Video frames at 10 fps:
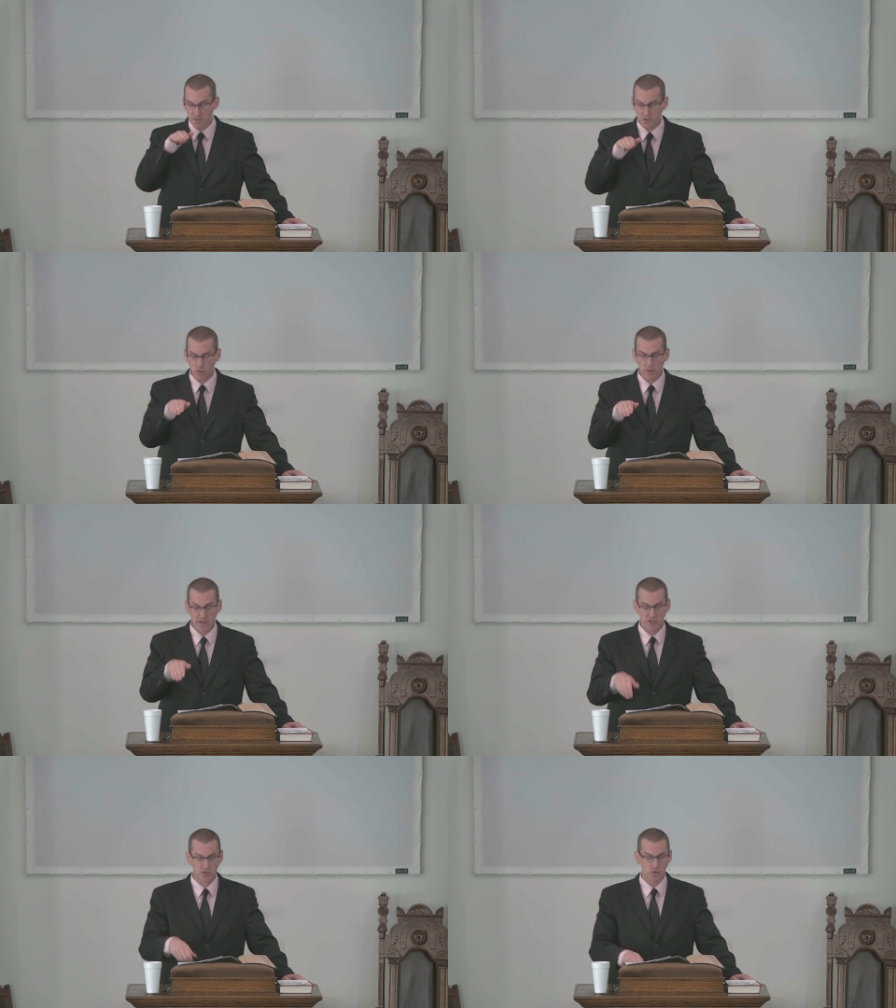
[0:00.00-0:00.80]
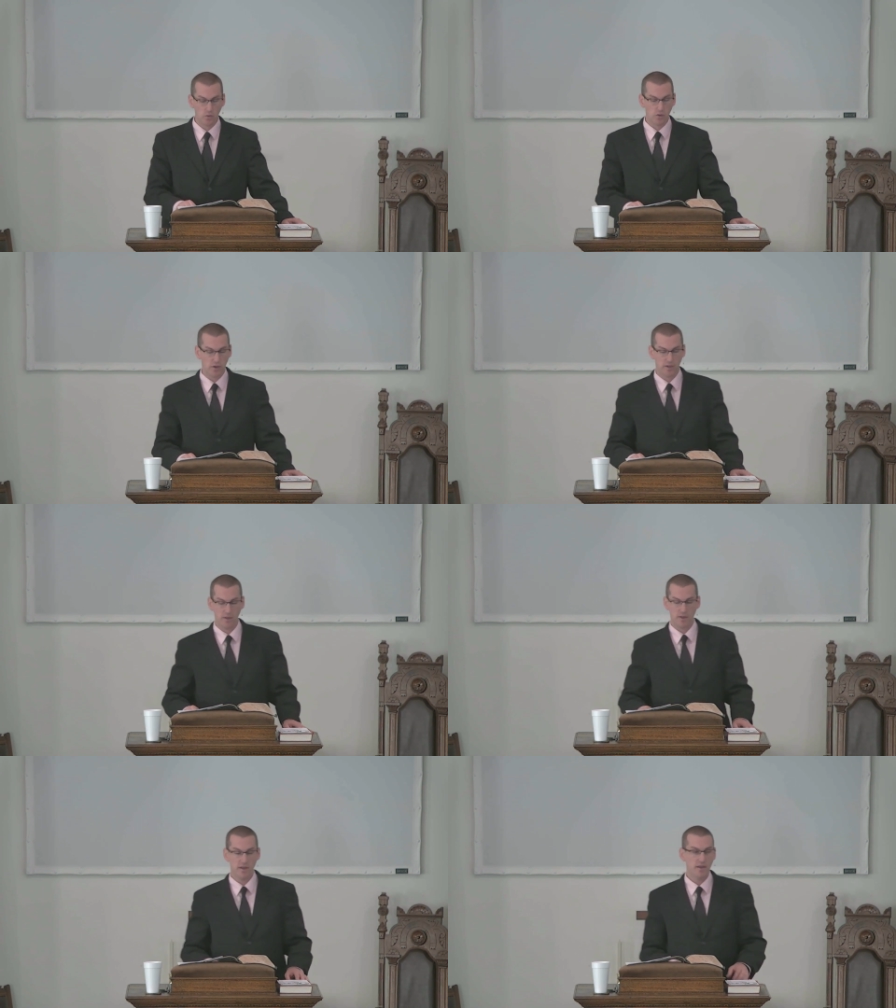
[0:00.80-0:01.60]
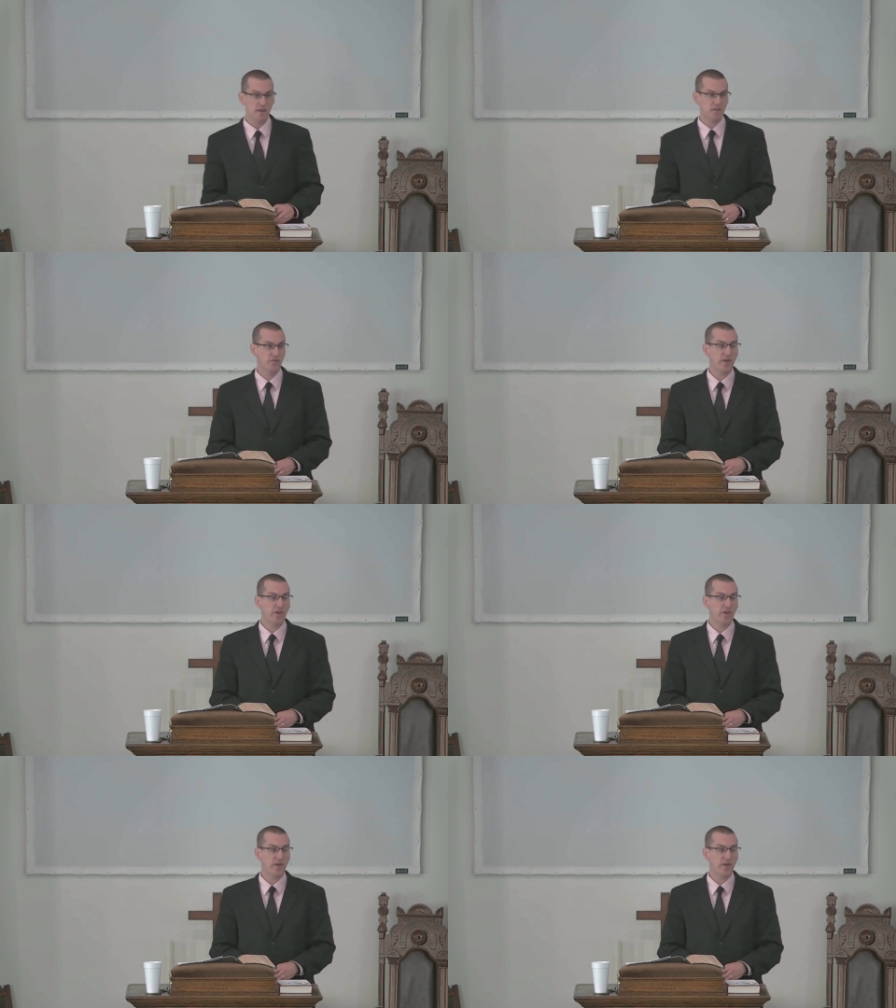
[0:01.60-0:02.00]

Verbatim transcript: came a two edged sword, and his